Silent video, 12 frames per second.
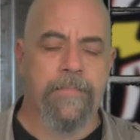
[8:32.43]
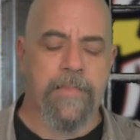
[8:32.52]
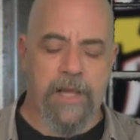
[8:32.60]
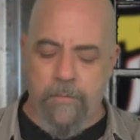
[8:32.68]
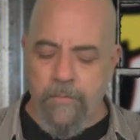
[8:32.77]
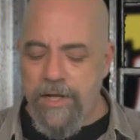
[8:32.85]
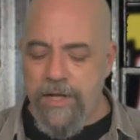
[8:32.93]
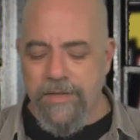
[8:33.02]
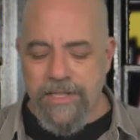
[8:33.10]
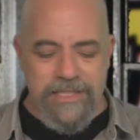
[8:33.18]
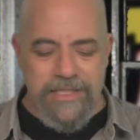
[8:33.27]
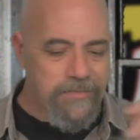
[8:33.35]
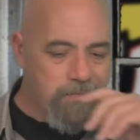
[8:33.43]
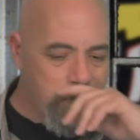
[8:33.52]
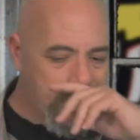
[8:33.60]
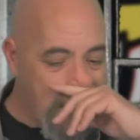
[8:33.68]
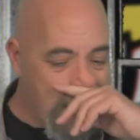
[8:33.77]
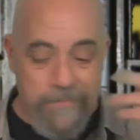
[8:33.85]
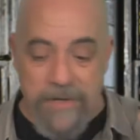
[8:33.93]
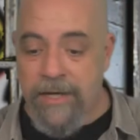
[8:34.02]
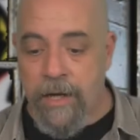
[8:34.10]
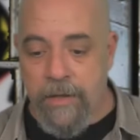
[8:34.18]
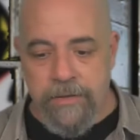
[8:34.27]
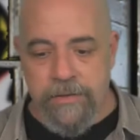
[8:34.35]
And we know this isn't what's
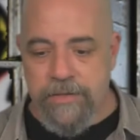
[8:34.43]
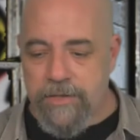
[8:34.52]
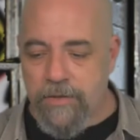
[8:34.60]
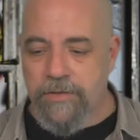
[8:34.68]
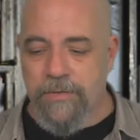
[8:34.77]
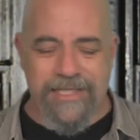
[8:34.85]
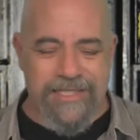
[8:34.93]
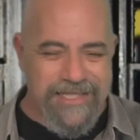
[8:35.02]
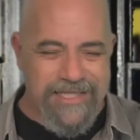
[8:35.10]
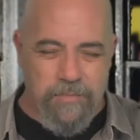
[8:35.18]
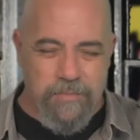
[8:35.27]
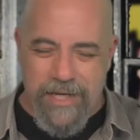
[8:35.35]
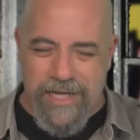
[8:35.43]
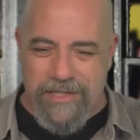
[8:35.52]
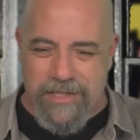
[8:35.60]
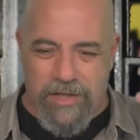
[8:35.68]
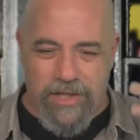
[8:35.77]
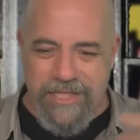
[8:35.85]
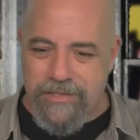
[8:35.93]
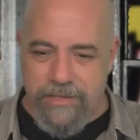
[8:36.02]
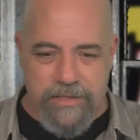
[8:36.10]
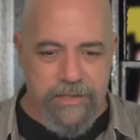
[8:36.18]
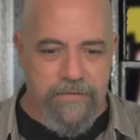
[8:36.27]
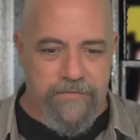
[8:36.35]
happening on social media. This weird
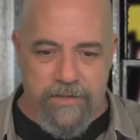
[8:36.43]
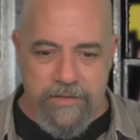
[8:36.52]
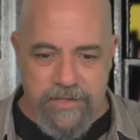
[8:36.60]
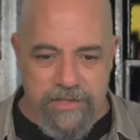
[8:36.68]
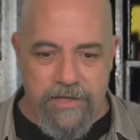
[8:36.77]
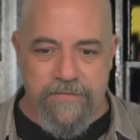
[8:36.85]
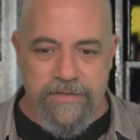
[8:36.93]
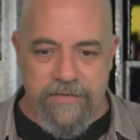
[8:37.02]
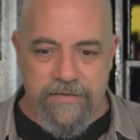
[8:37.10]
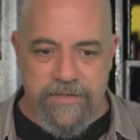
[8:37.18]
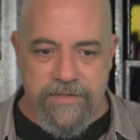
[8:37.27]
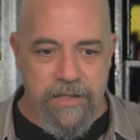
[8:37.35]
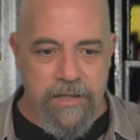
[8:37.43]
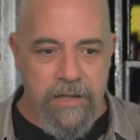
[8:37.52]
cleansing of conservatives.